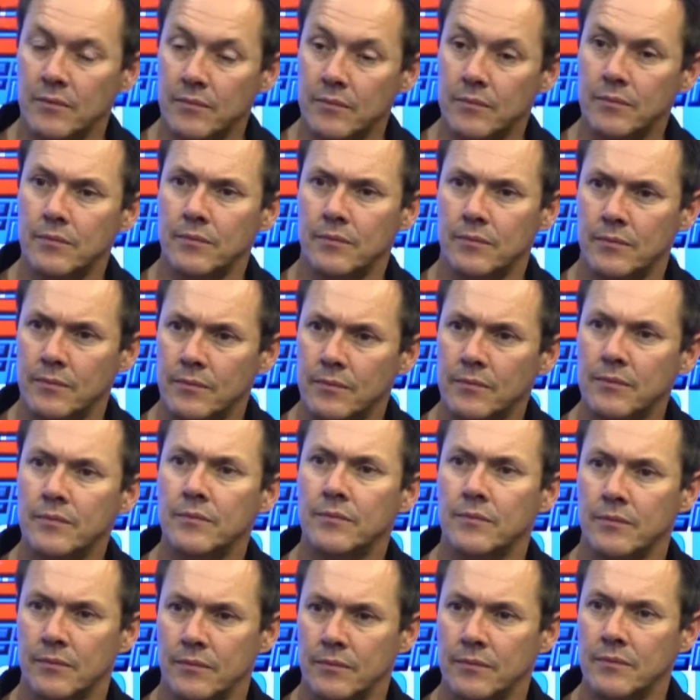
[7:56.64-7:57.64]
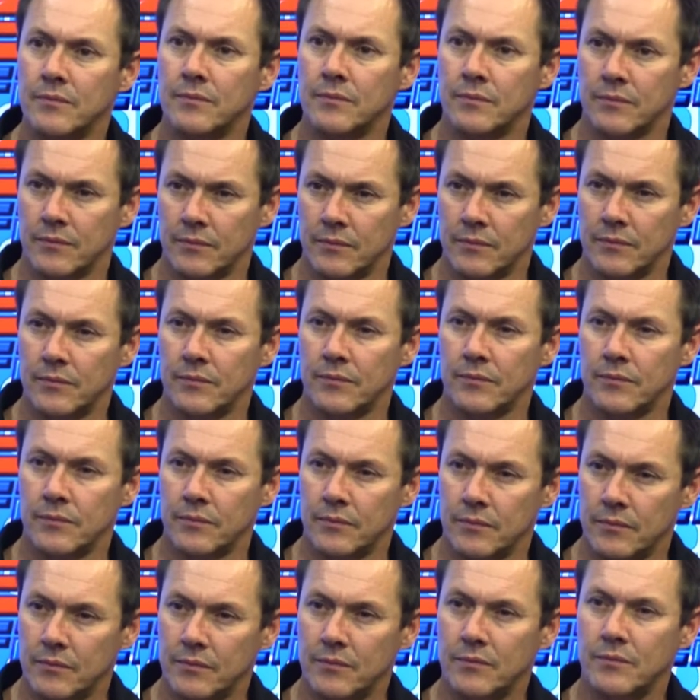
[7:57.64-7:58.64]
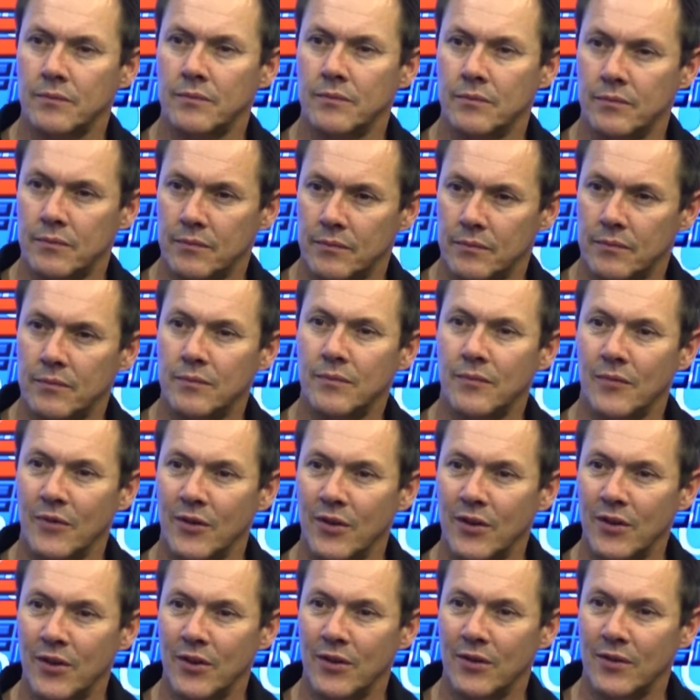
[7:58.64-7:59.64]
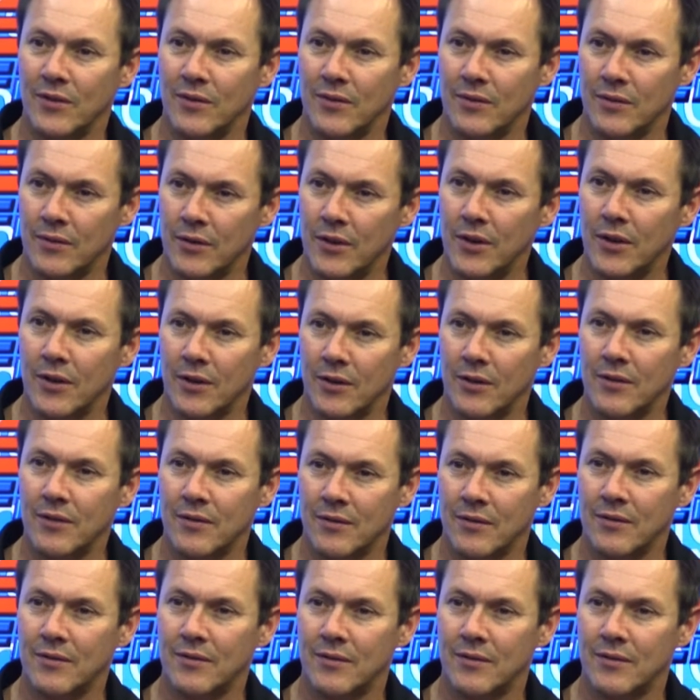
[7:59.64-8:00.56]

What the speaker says: Wednesday to Friday, we get to chill a bit. We get to train with the team. We get to